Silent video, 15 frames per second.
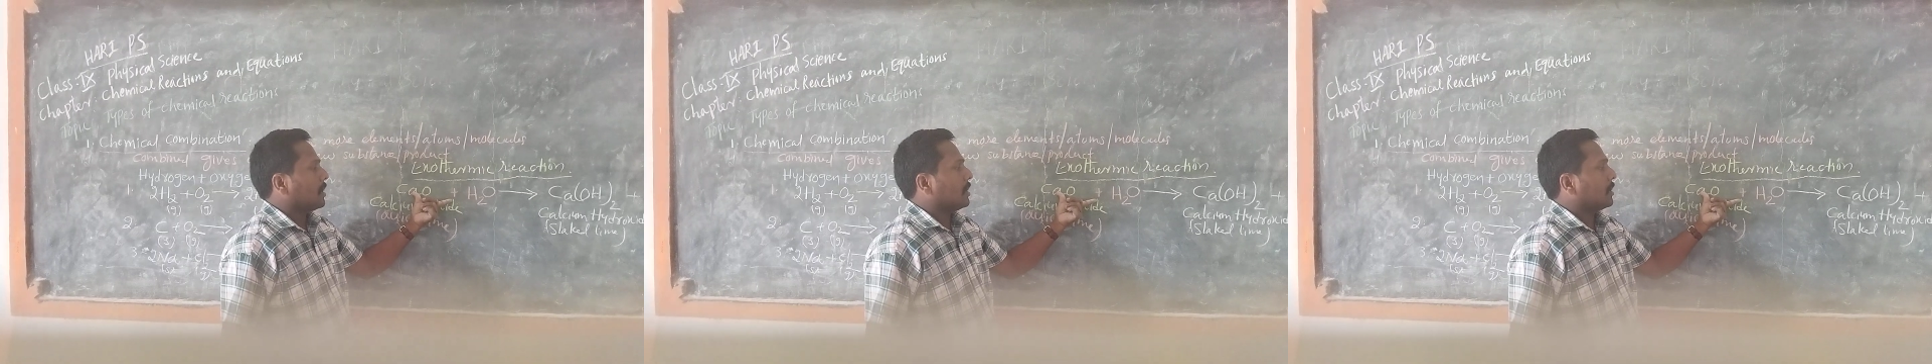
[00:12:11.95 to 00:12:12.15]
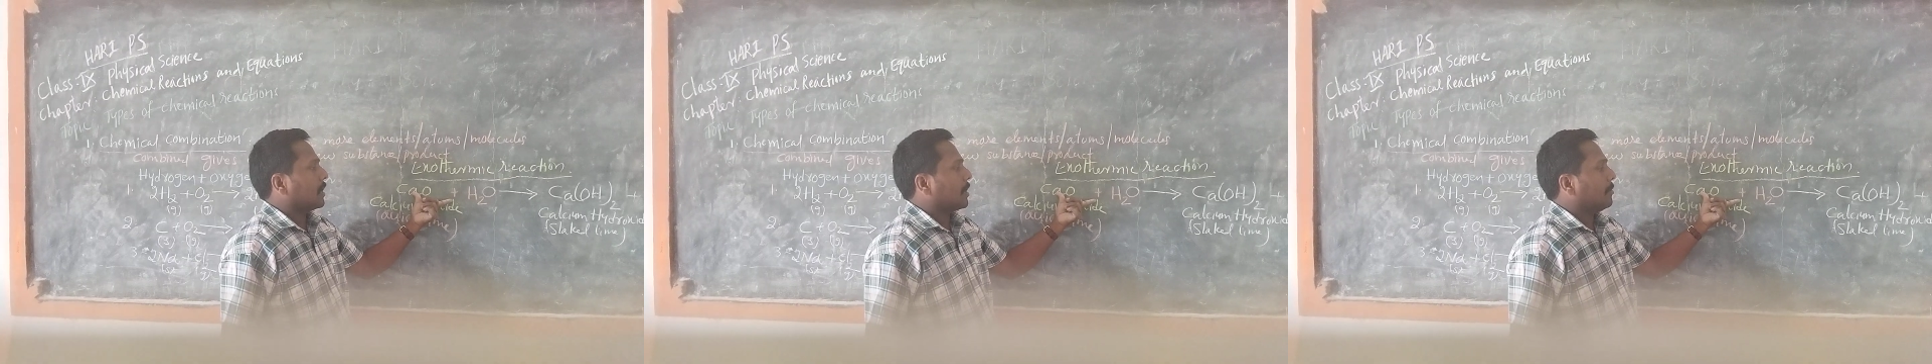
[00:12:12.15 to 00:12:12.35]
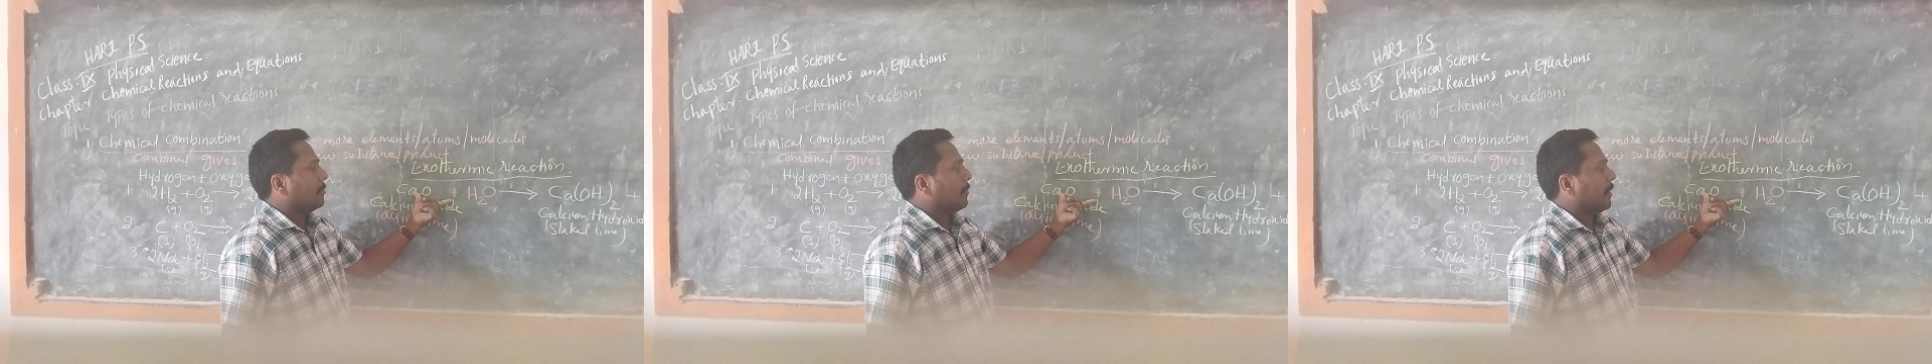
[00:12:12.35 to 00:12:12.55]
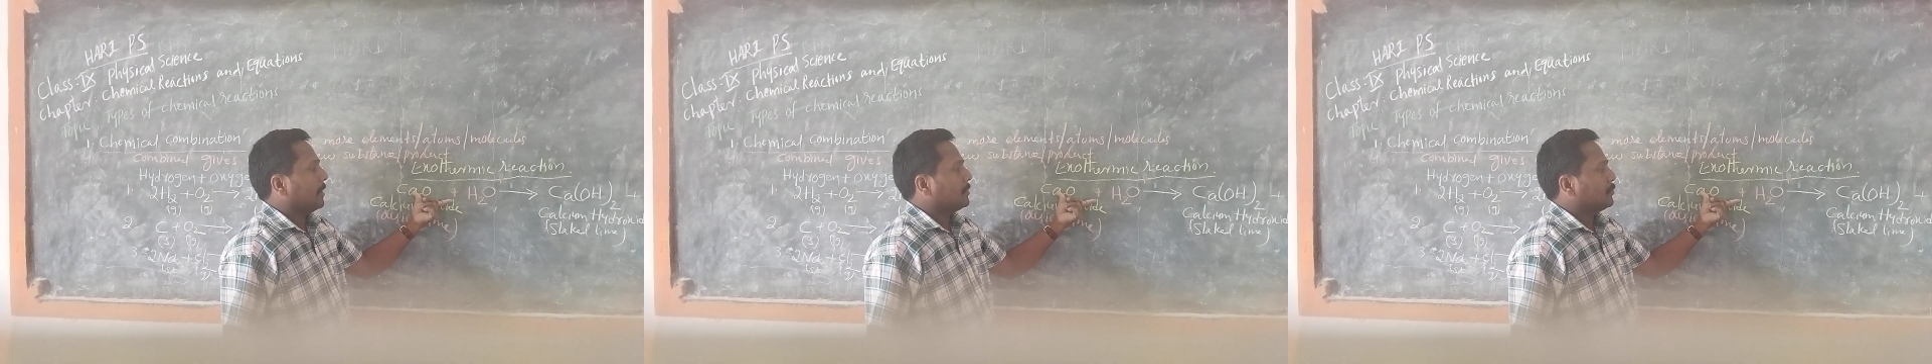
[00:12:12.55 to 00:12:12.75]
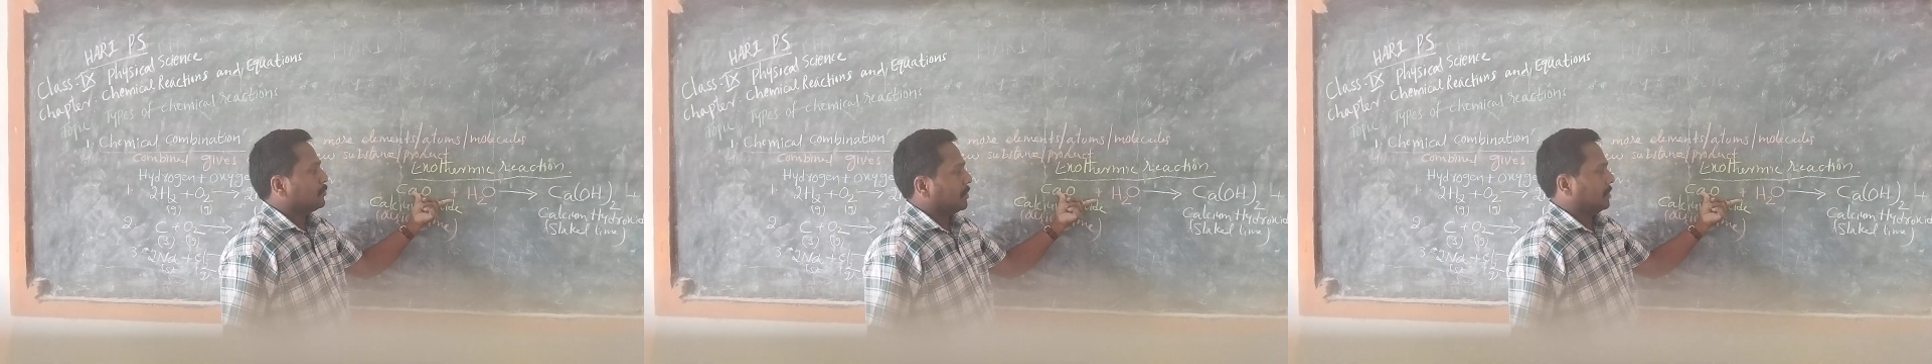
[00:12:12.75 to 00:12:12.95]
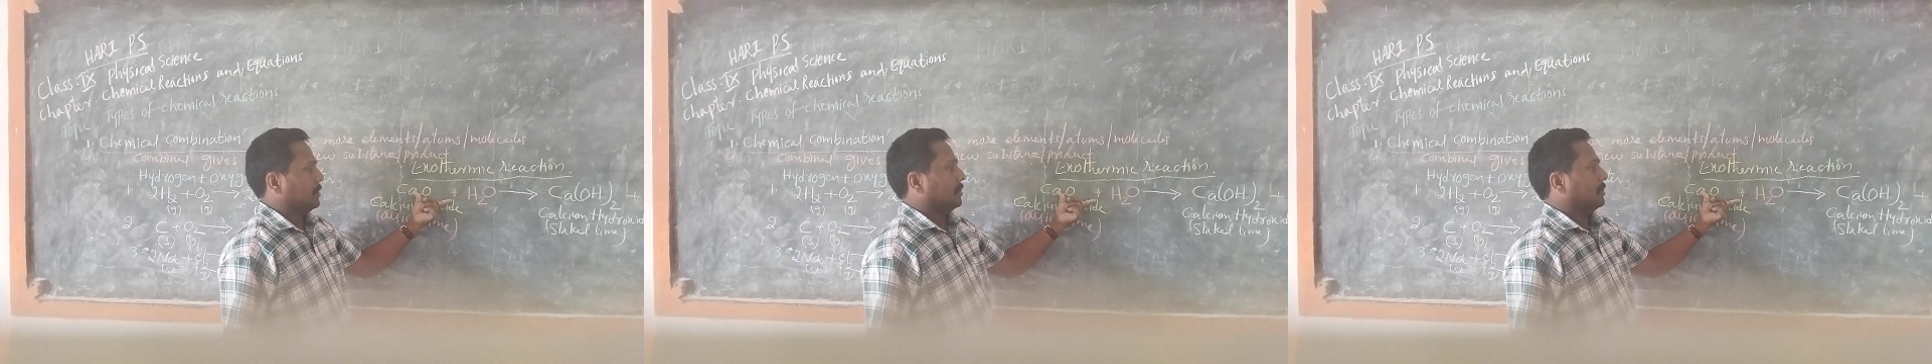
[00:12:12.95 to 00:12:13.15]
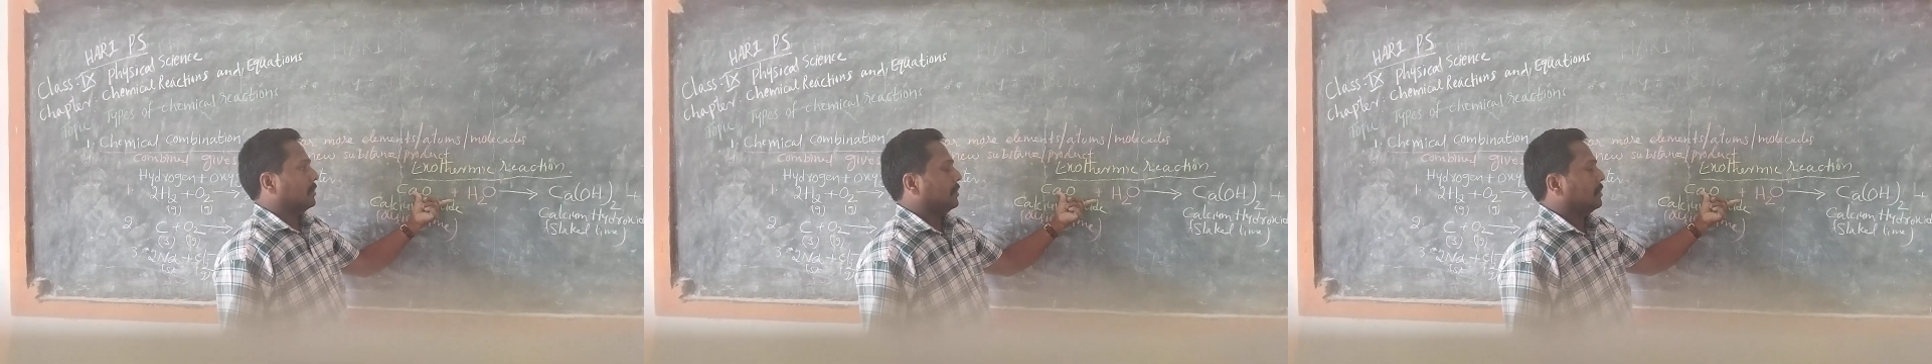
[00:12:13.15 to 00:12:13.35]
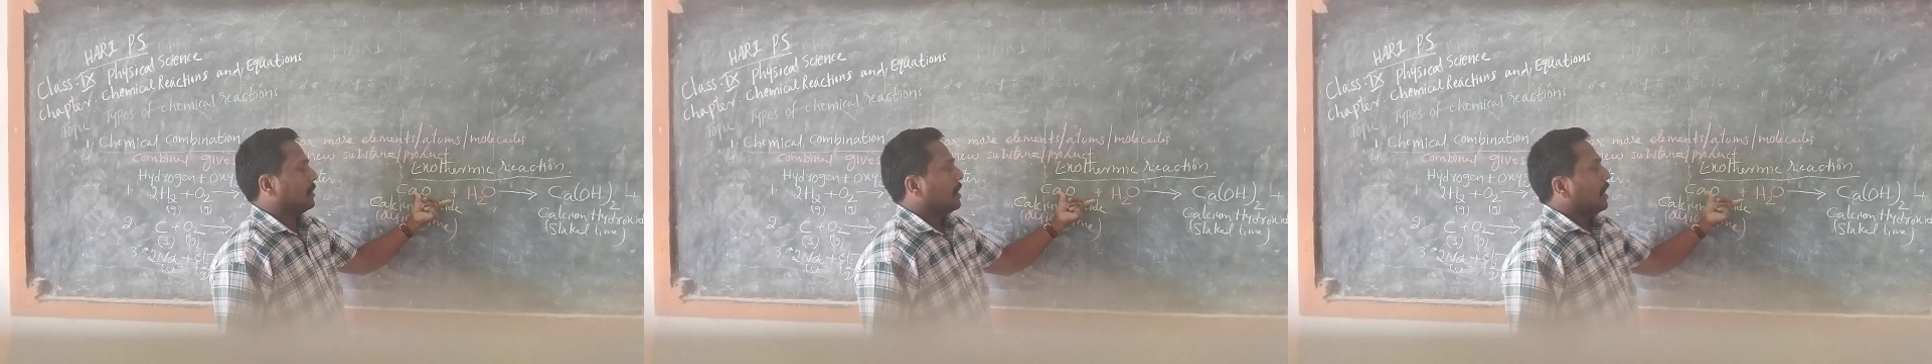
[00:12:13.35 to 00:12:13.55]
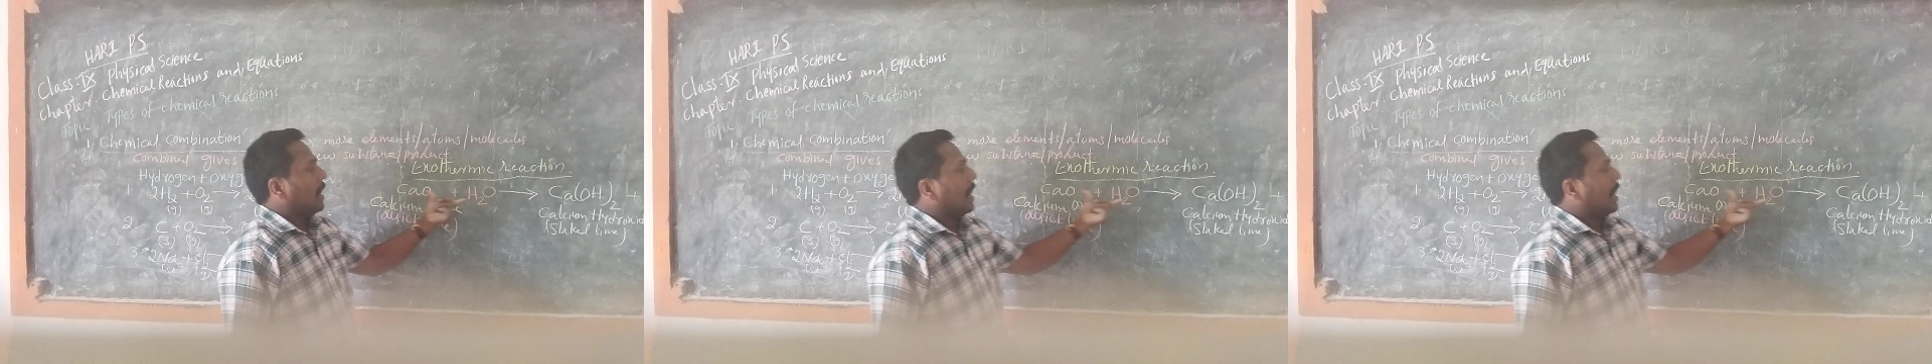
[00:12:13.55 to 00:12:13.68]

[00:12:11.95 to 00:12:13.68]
are combined together